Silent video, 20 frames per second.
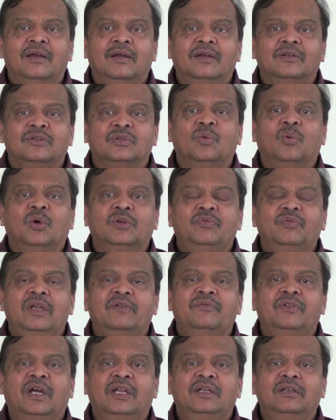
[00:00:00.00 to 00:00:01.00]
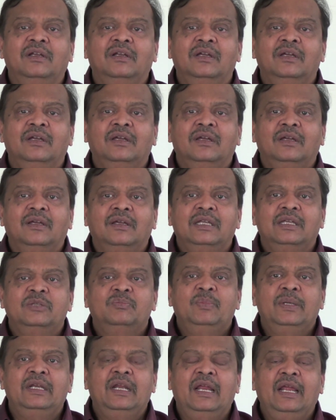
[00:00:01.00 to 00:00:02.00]
So what we have done is
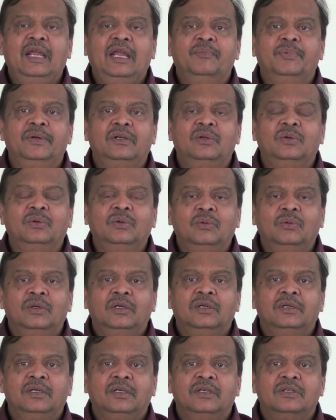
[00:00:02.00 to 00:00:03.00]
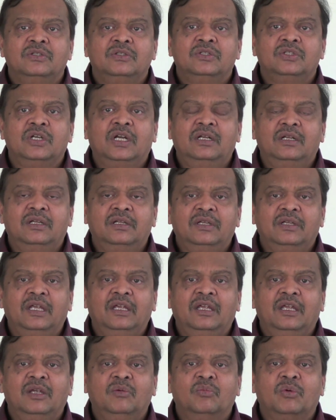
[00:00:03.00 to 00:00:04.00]
been able to shut the
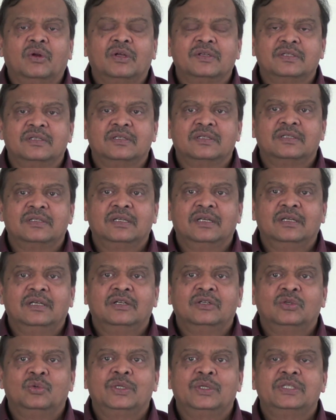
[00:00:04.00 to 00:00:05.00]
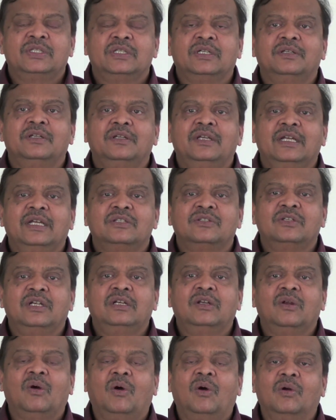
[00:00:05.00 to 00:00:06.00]
thinking process to a certain
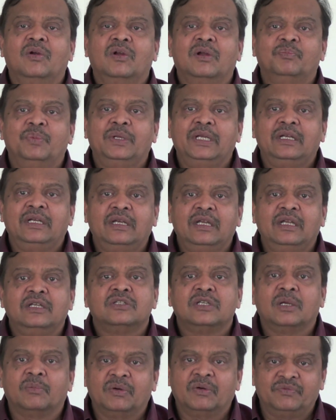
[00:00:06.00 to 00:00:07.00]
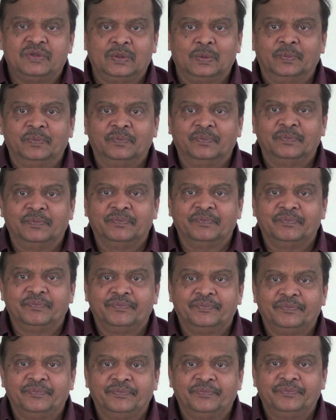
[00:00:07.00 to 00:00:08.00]
extent or completely in some of you.
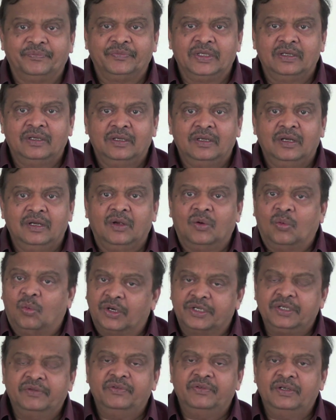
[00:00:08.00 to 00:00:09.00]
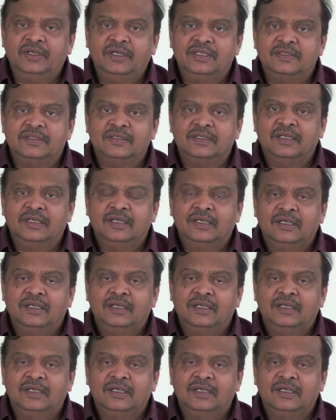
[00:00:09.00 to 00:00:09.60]
Whatever it is,